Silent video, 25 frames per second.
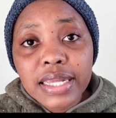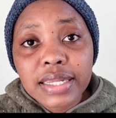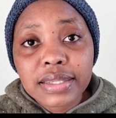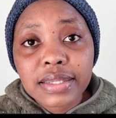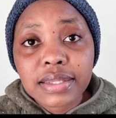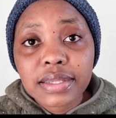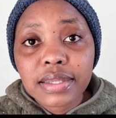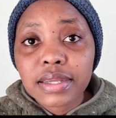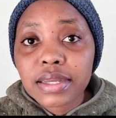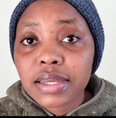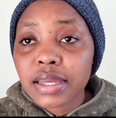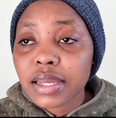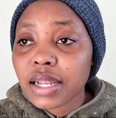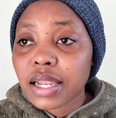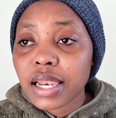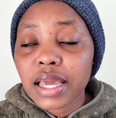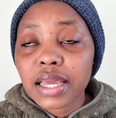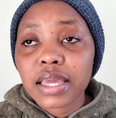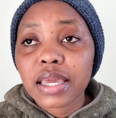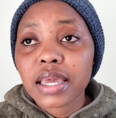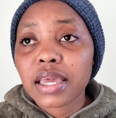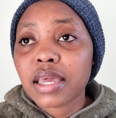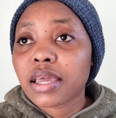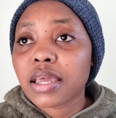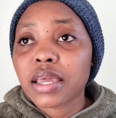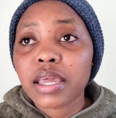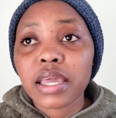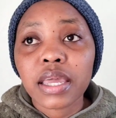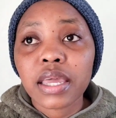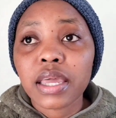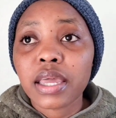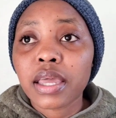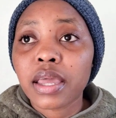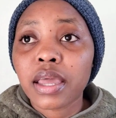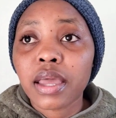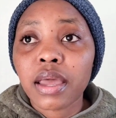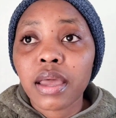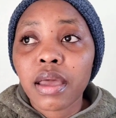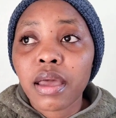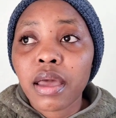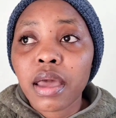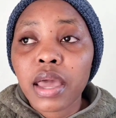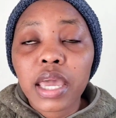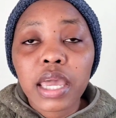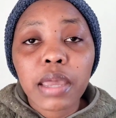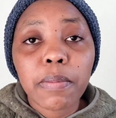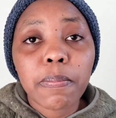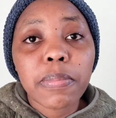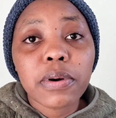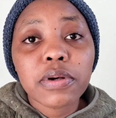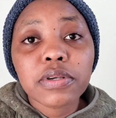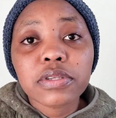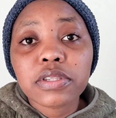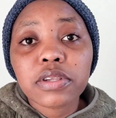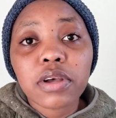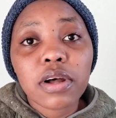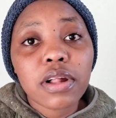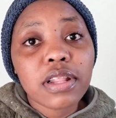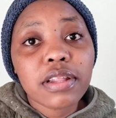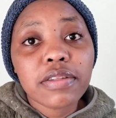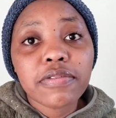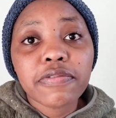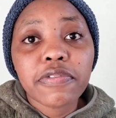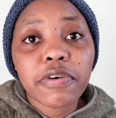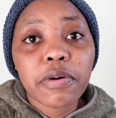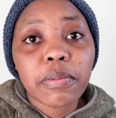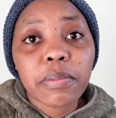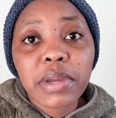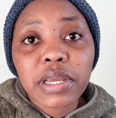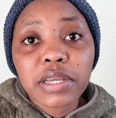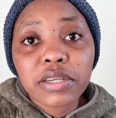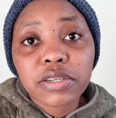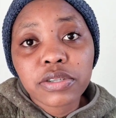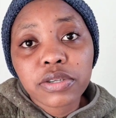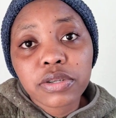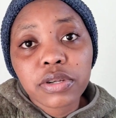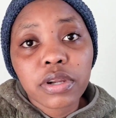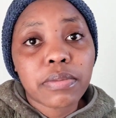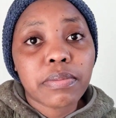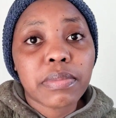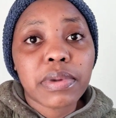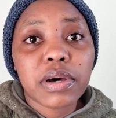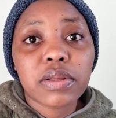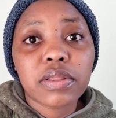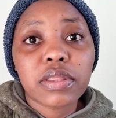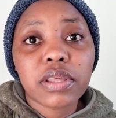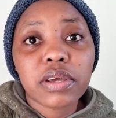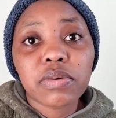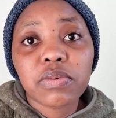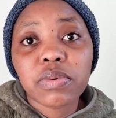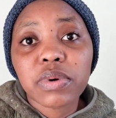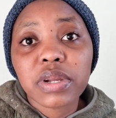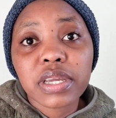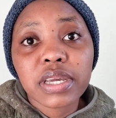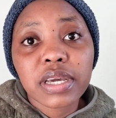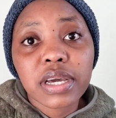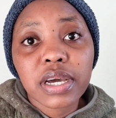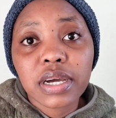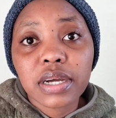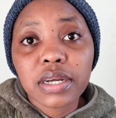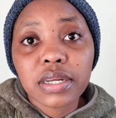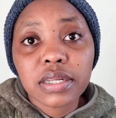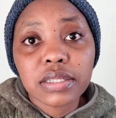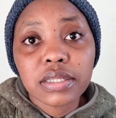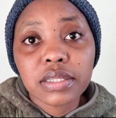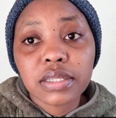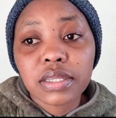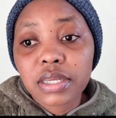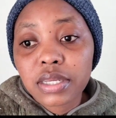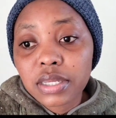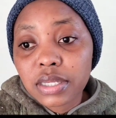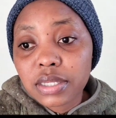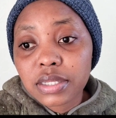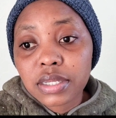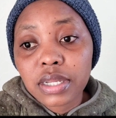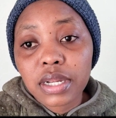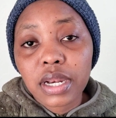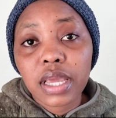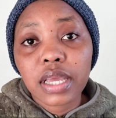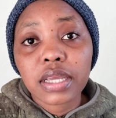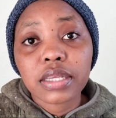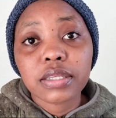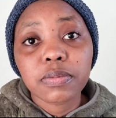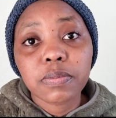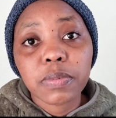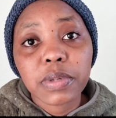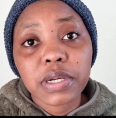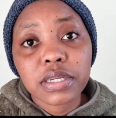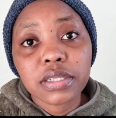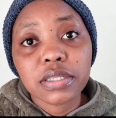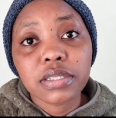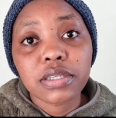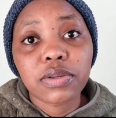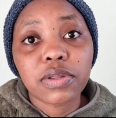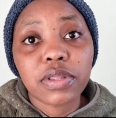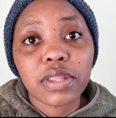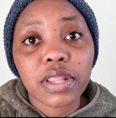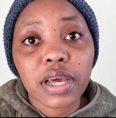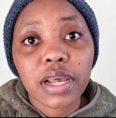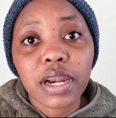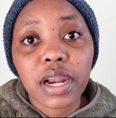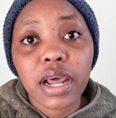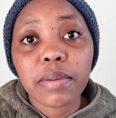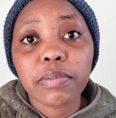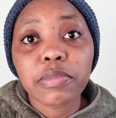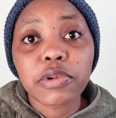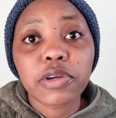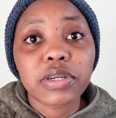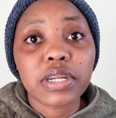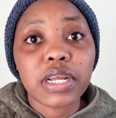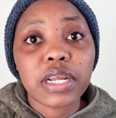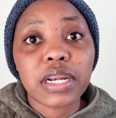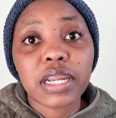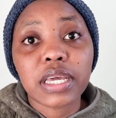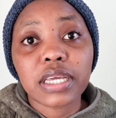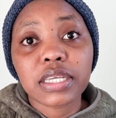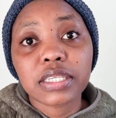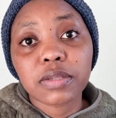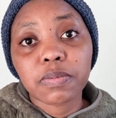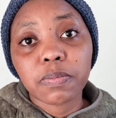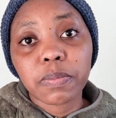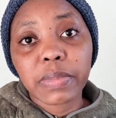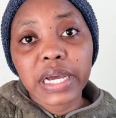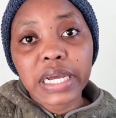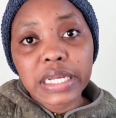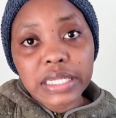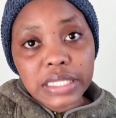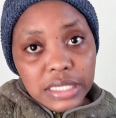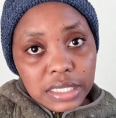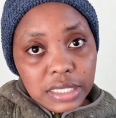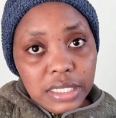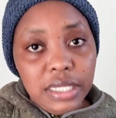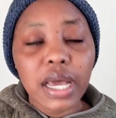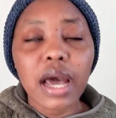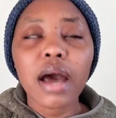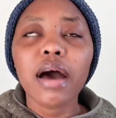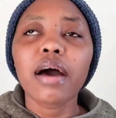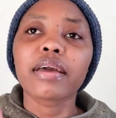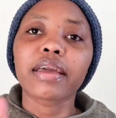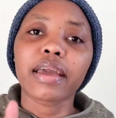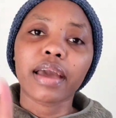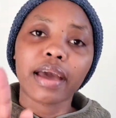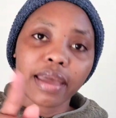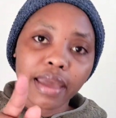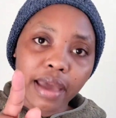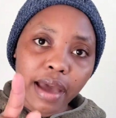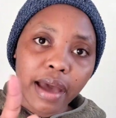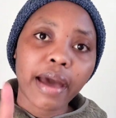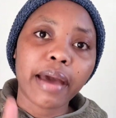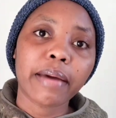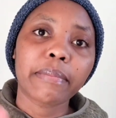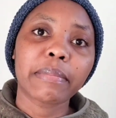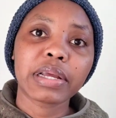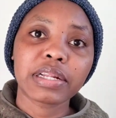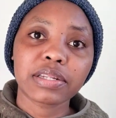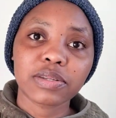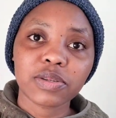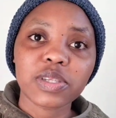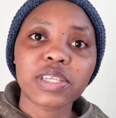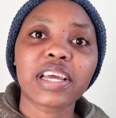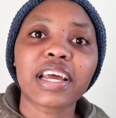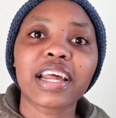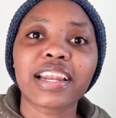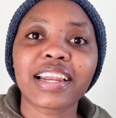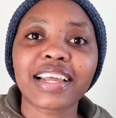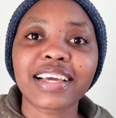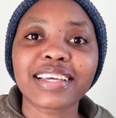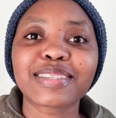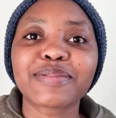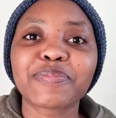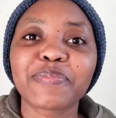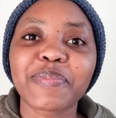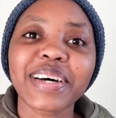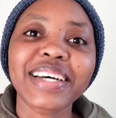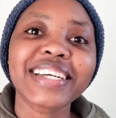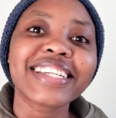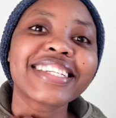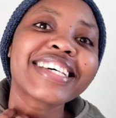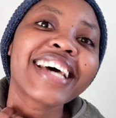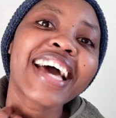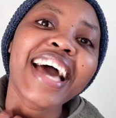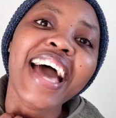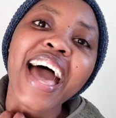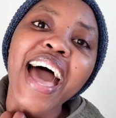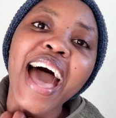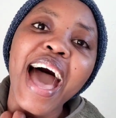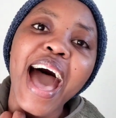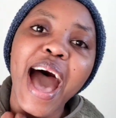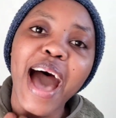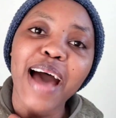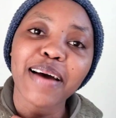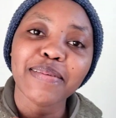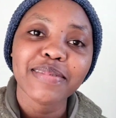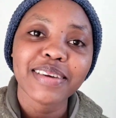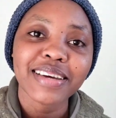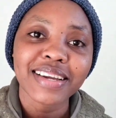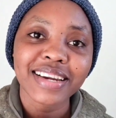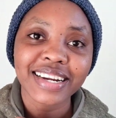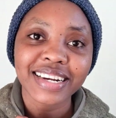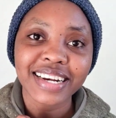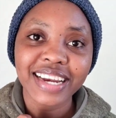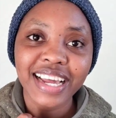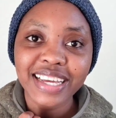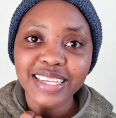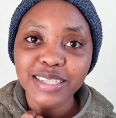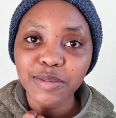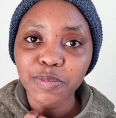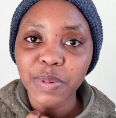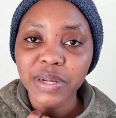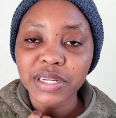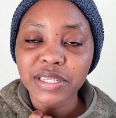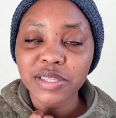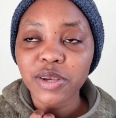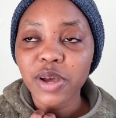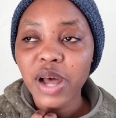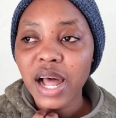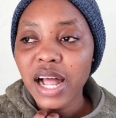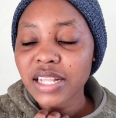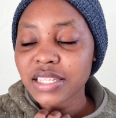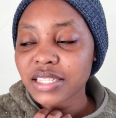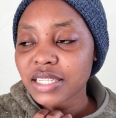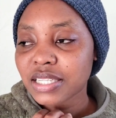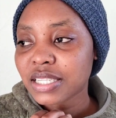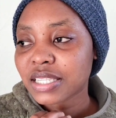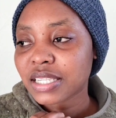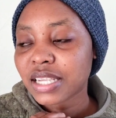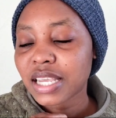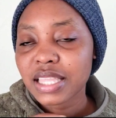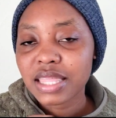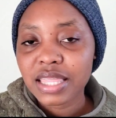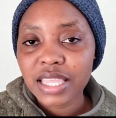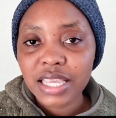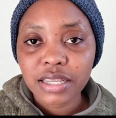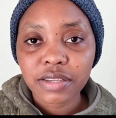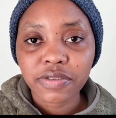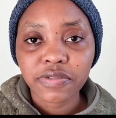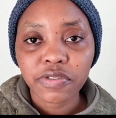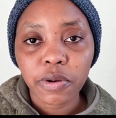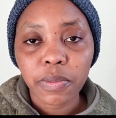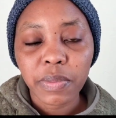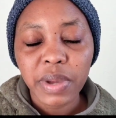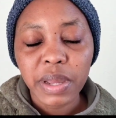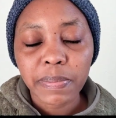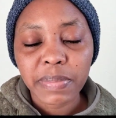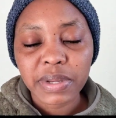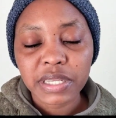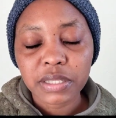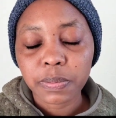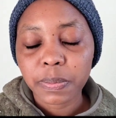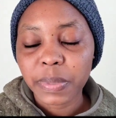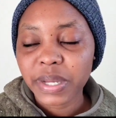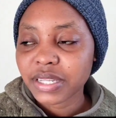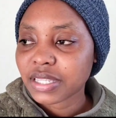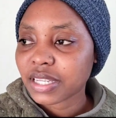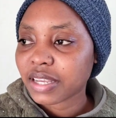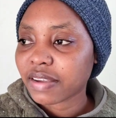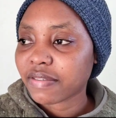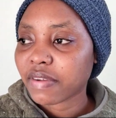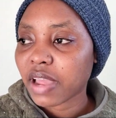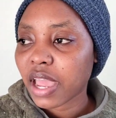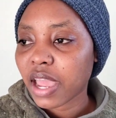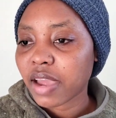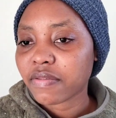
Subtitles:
He's like, he posts all the information about the green cards. He's an expert on that. I'm not an expert. Oh yeah, I meant to say I'm an expert. I'm not an expert, so I'll just say things from my perspective.